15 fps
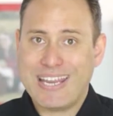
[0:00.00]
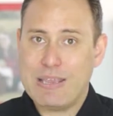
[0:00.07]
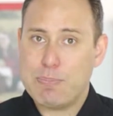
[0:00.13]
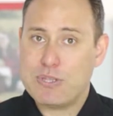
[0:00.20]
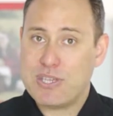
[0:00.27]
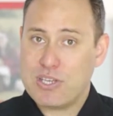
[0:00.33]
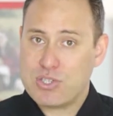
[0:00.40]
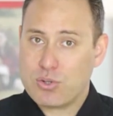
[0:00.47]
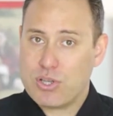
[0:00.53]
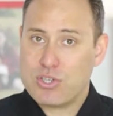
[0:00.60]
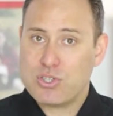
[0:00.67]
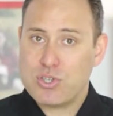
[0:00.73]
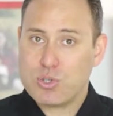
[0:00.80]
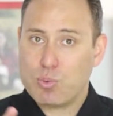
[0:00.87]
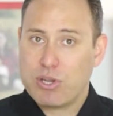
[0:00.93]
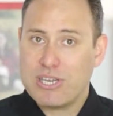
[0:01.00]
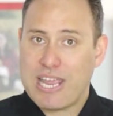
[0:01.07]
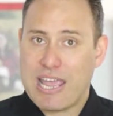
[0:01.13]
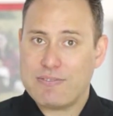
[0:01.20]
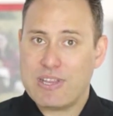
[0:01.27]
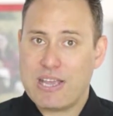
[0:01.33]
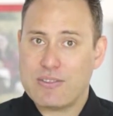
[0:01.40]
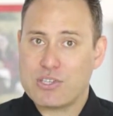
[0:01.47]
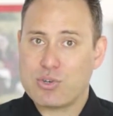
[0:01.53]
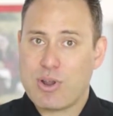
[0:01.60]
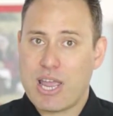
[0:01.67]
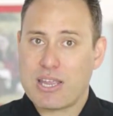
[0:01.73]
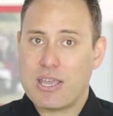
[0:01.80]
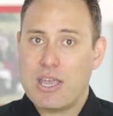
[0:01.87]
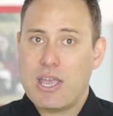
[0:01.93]
any potential issues we can have down the
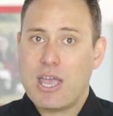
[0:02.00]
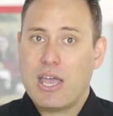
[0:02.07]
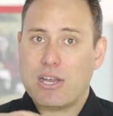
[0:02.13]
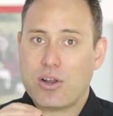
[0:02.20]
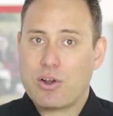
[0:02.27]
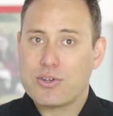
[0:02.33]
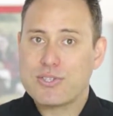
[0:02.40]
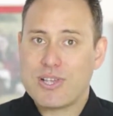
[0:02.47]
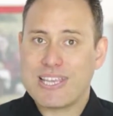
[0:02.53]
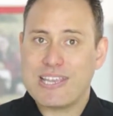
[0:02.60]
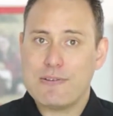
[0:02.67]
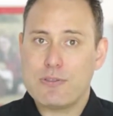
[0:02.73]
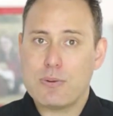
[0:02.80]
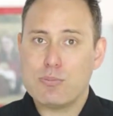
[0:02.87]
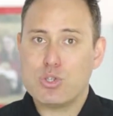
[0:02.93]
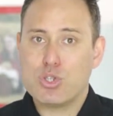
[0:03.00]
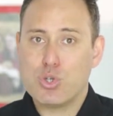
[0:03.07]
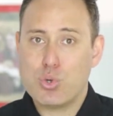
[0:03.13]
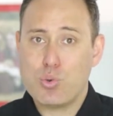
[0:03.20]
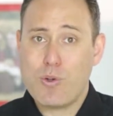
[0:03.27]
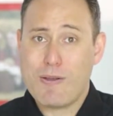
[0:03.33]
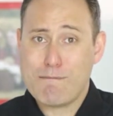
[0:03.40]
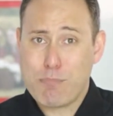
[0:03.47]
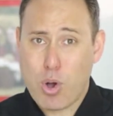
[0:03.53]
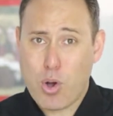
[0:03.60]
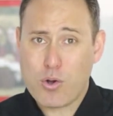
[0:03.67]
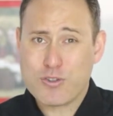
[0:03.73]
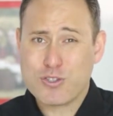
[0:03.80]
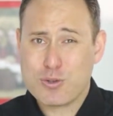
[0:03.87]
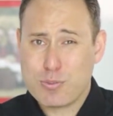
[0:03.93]
track, and I also give them 2
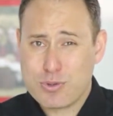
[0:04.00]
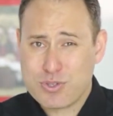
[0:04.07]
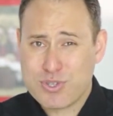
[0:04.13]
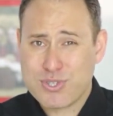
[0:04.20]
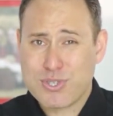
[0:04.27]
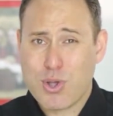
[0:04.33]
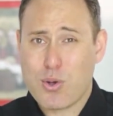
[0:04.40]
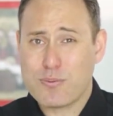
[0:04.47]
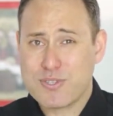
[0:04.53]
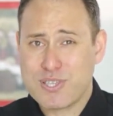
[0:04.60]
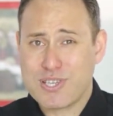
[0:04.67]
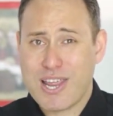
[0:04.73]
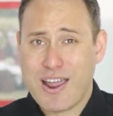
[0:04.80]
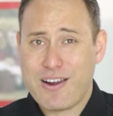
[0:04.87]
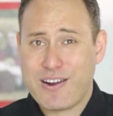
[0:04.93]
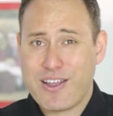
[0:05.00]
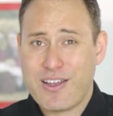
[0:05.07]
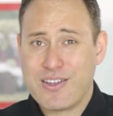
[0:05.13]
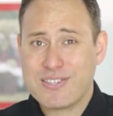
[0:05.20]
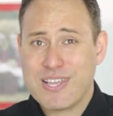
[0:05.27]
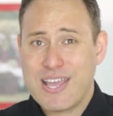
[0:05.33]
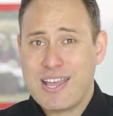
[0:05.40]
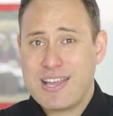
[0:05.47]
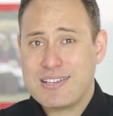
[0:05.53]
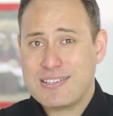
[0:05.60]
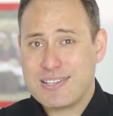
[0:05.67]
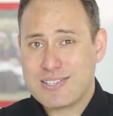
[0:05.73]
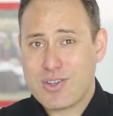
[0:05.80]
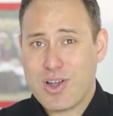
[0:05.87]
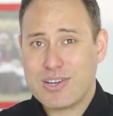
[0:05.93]
impossible to solve scenarios
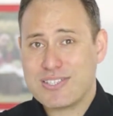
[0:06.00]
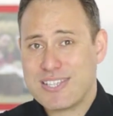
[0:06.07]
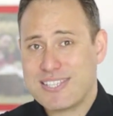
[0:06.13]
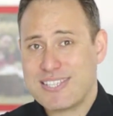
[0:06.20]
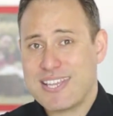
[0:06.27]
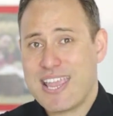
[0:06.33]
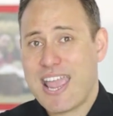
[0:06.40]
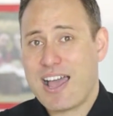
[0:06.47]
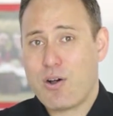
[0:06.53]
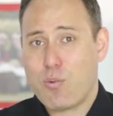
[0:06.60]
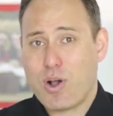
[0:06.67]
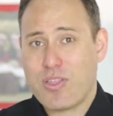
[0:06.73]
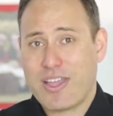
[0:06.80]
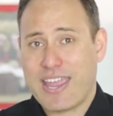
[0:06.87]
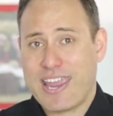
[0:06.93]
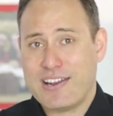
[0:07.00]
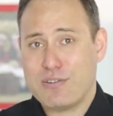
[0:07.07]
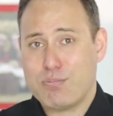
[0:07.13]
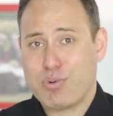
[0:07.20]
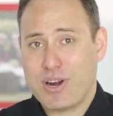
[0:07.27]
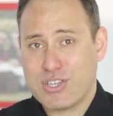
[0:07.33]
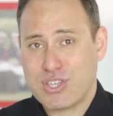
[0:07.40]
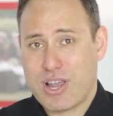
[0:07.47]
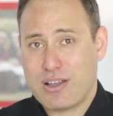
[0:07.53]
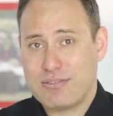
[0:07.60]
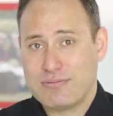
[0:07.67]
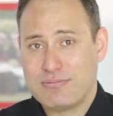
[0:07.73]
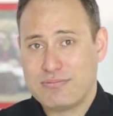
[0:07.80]
designed to see how well they handle pressure.